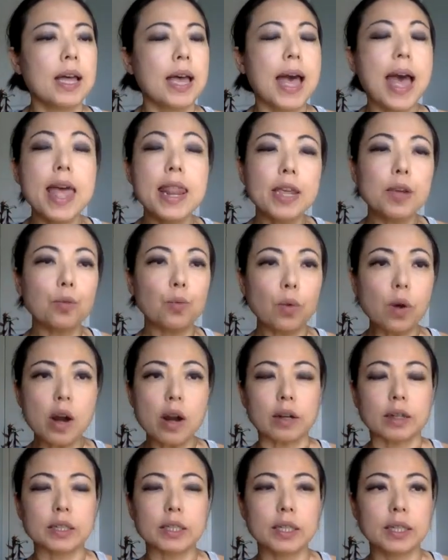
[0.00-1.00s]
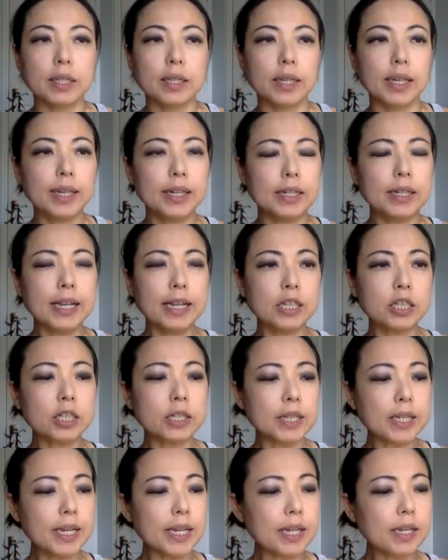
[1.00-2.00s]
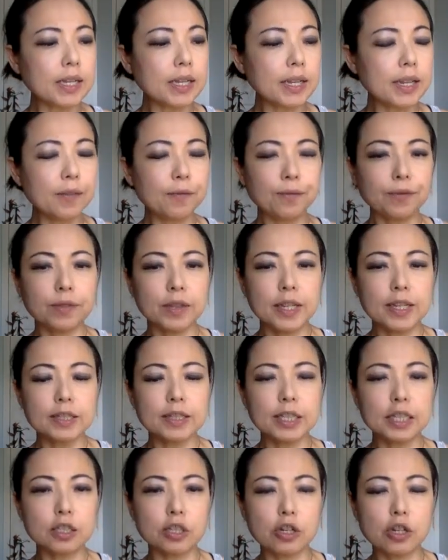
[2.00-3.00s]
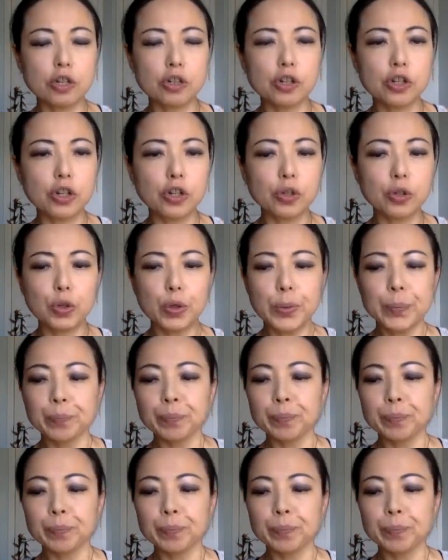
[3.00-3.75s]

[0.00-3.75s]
And it worked. Initially, if this is your new